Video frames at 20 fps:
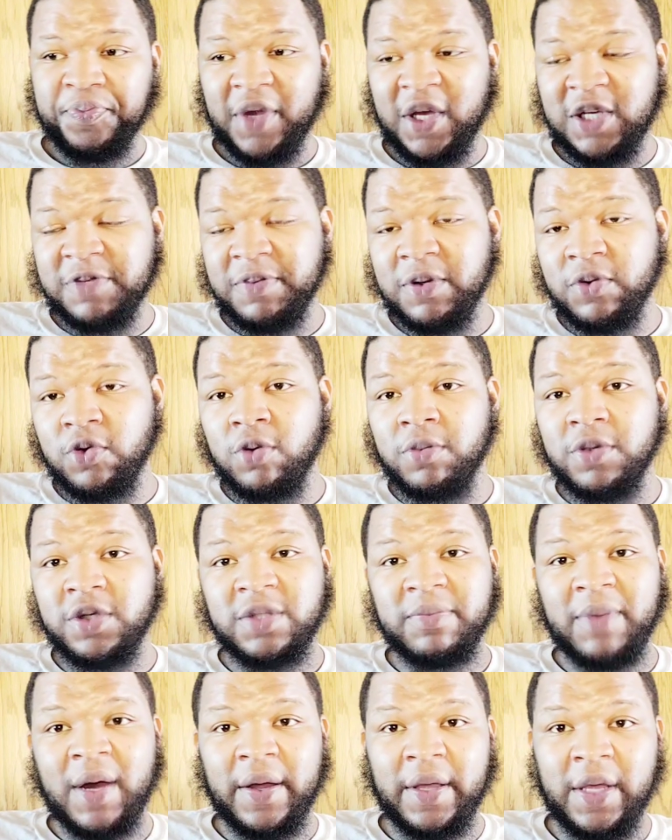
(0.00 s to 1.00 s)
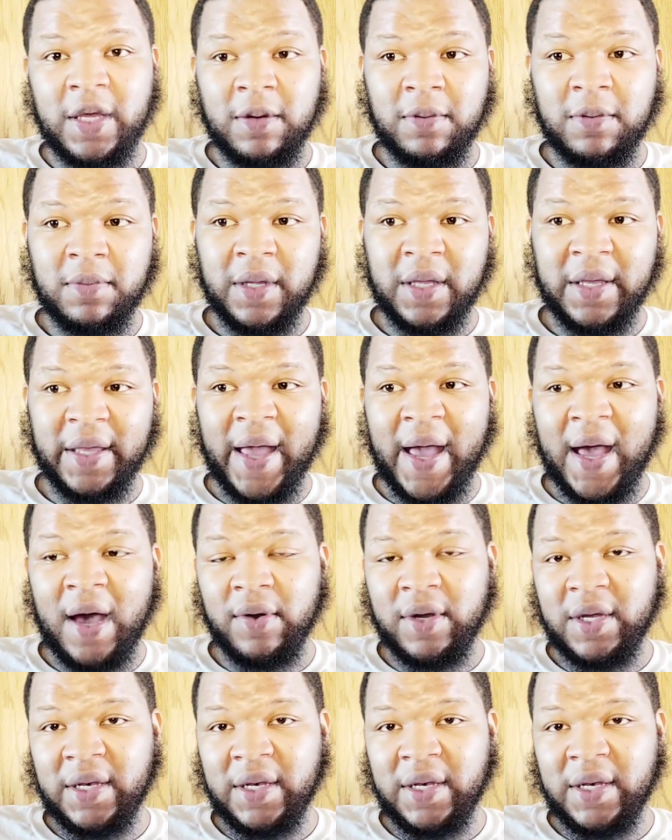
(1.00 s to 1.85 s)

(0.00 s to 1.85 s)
there's been rumors about him and Al